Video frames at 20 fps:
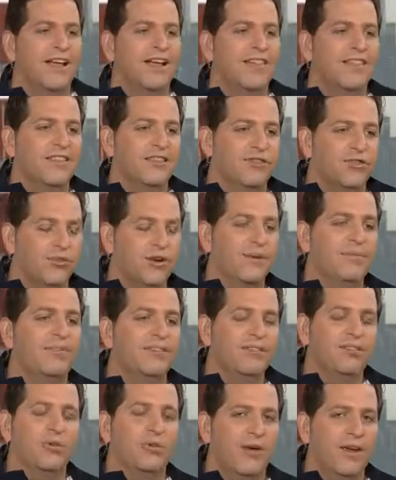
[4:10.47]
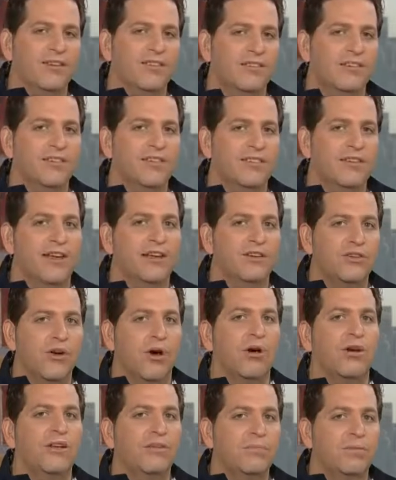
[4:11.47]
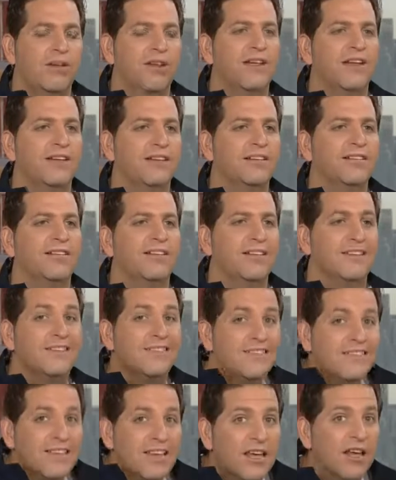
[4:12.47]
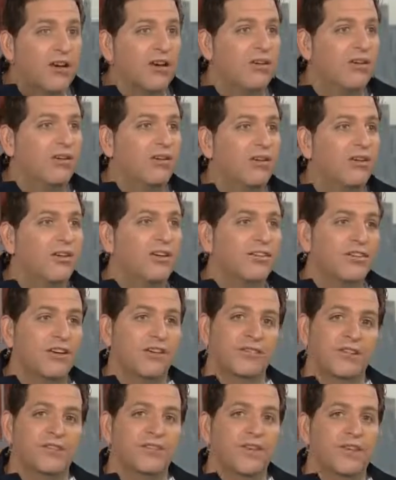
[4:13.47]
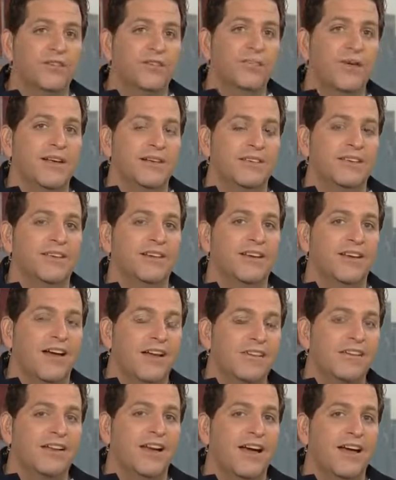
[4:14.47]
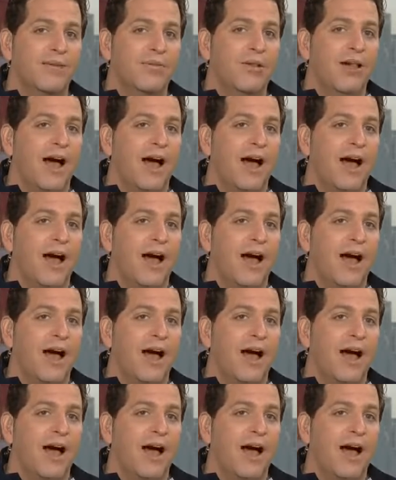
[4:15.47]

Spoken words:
The dream situation is that Dalton plays until Justin Fields makes it undeniable.